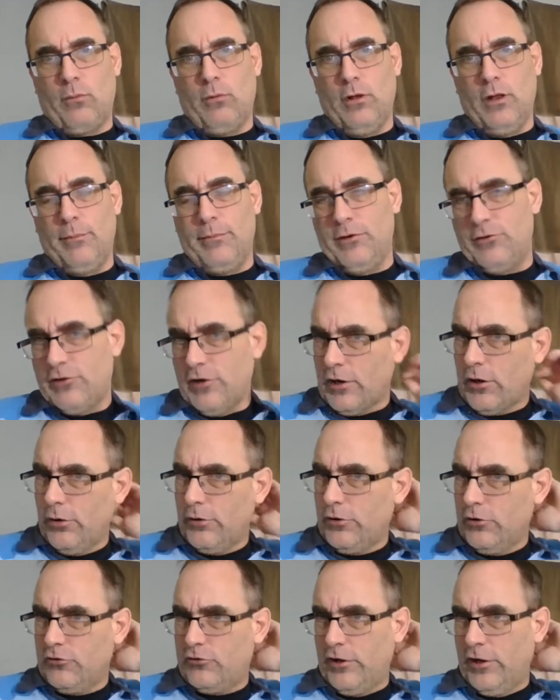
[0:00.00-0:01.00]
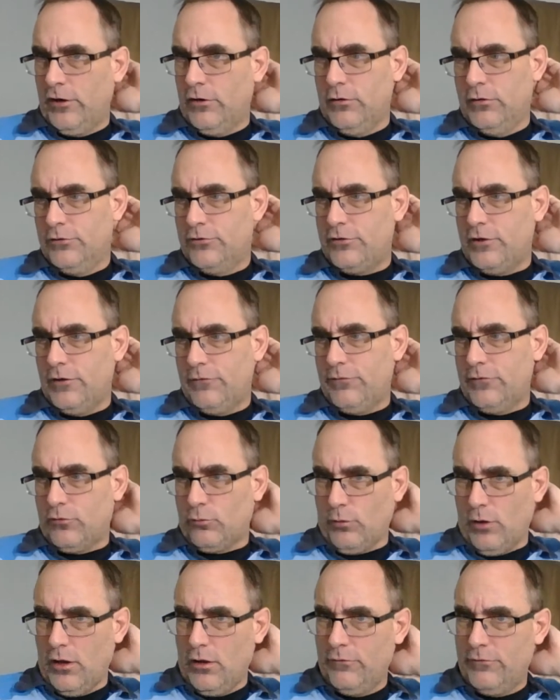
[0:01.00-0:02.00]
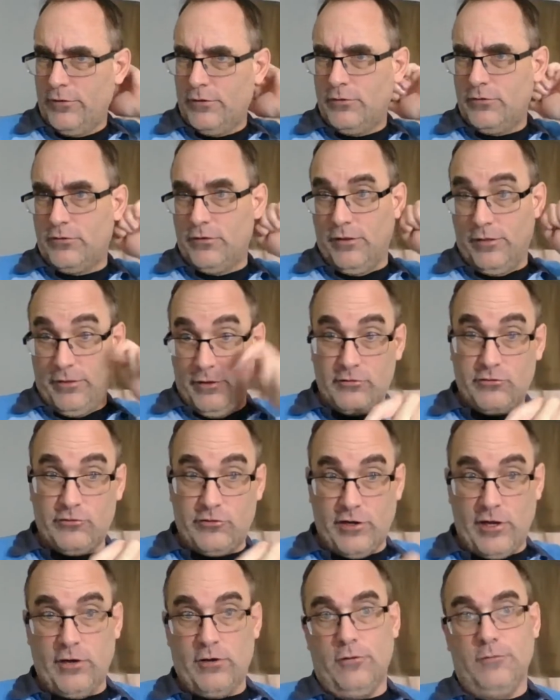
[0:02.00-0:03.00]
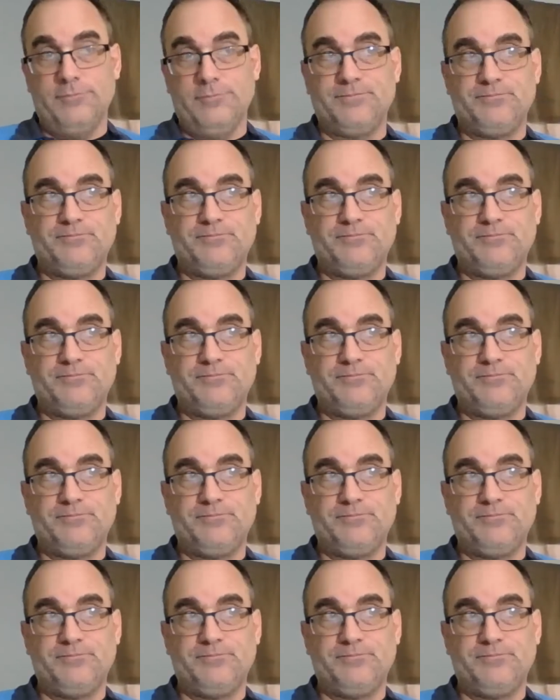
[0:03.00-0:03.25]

Well, let me check out your channel and see if it's relevant to this channel.